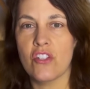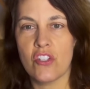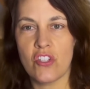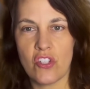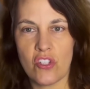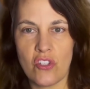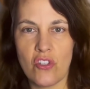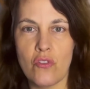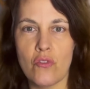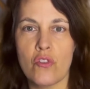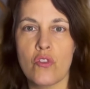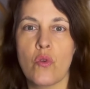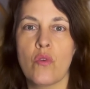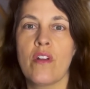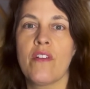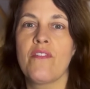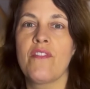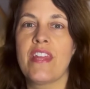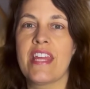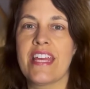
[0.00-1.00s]
you sort
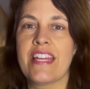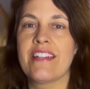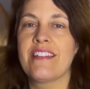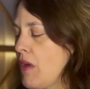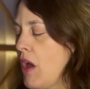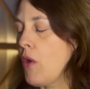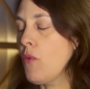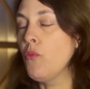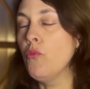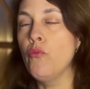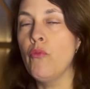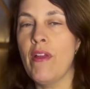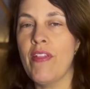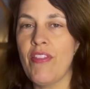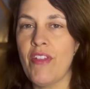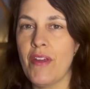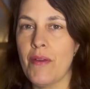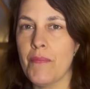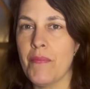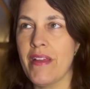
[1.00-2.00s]
of get a
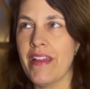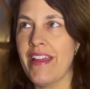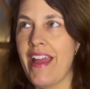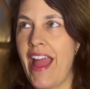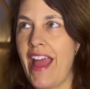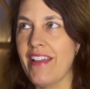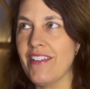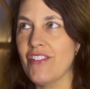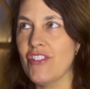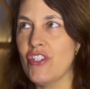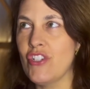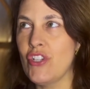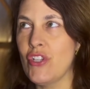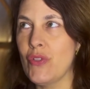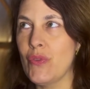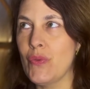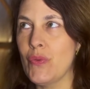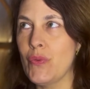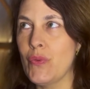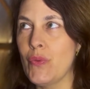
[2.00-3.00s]
rhythm as
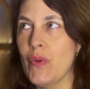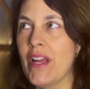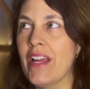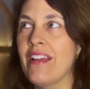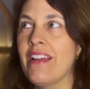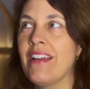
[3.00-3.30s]
to